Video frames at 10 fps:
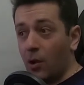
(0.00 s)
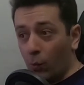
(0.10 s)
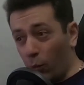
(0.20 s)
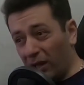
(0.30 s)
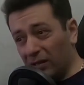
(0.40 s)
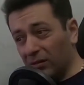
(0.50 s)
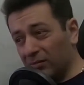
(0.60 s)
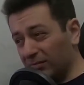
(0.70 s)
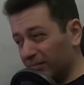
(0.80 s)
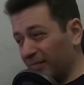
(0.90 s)
Well,
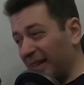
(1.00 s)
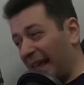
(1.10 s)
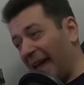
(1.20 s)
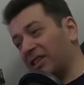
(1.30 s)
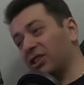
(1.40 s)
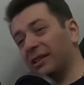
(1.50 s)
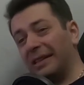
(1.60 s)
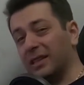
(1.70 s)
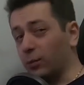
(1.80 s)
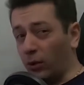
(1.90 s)
it
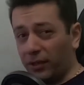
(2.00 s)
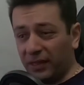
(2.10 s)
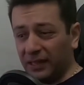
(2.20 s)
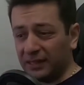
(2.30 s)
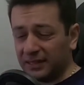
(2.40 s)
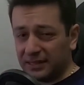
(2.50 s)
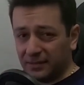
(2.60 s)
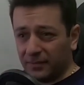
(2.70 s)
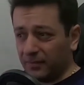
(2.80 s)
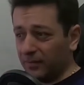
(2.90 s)
actually is worth it,
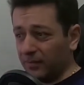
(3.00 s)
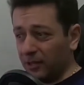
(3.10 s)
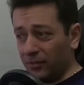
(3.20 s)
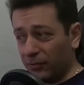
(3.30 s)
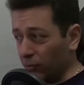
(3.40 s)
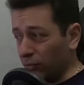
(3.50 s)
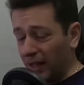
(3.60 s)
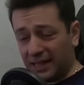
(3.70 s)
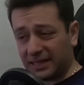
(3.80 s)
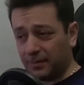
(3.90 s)
if you
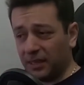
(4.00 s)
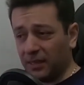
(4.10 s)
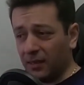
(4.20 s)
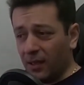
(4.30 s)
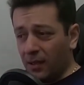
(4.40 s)
ask me.